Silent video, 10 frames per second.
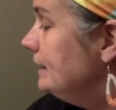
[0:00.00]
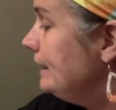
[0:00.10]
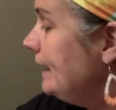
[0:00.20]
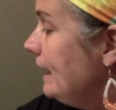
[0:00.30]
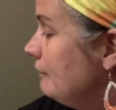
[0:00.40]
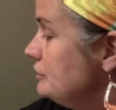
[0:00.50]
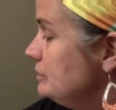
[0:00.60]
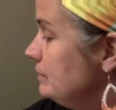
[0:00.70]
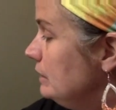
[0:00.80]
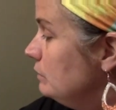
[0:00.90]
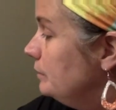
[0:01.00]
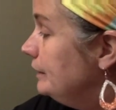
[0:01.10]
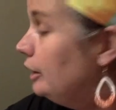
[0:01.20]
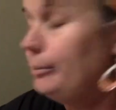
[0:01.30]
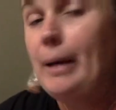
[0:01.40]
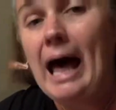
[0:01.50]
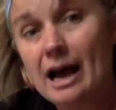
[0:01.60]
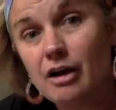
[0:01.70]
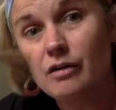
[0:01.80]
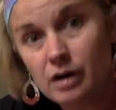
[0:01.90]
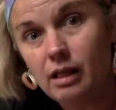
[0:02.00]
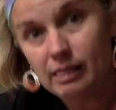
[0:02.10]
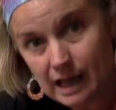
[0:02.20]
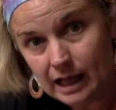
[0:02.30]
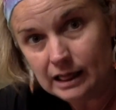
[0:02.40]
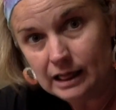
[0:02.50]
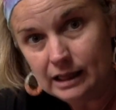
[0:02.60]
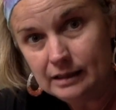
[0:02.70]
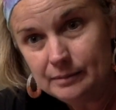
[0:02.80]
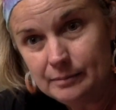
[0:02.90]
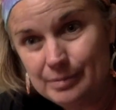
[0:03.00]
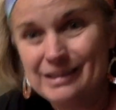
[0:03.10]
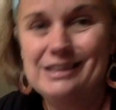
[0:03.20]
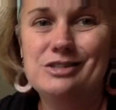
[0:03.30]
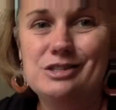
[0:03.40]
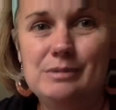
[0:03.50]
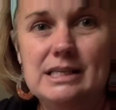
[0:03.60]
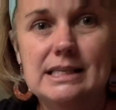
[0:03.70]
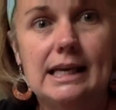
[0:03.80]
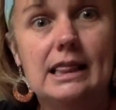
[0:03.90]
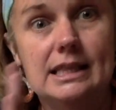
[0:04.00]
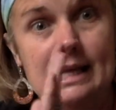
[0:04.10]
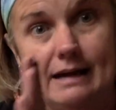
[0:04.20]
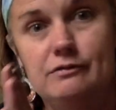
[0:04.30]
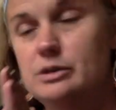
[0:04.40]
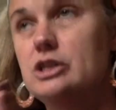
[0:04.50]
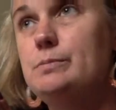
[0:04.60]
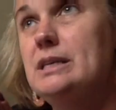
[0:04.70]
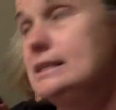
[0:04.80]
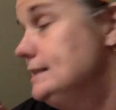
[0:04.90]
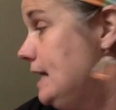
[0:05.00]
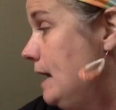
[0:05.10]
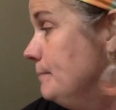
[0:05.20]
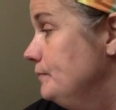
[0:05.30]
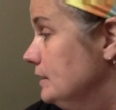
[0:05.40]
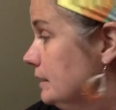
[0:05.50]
They have to be what we call parallel, but that just means like they have to just be the same.